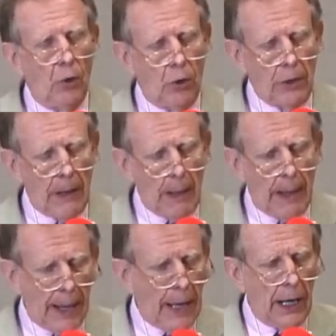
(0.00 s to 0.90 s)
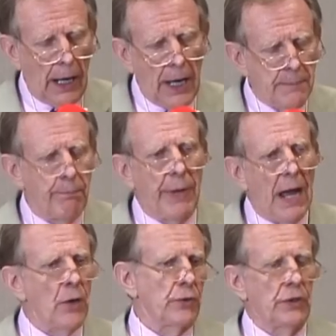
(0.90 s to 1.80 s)
or
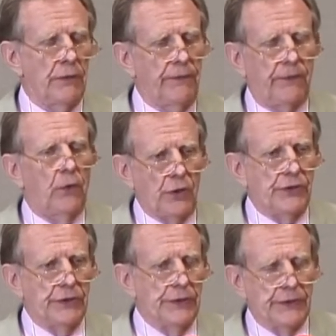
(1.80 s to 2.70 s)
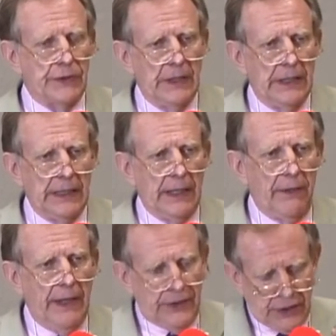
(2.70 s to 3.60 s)
unbounded forces
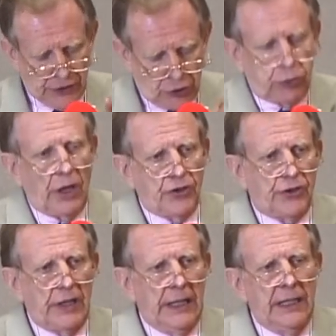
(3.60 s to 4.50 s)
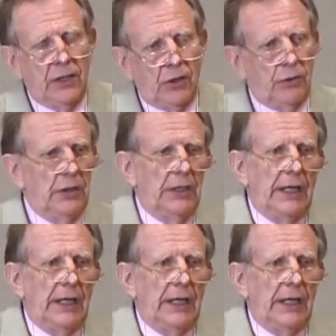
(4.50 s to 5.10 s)
that just crushed the ego.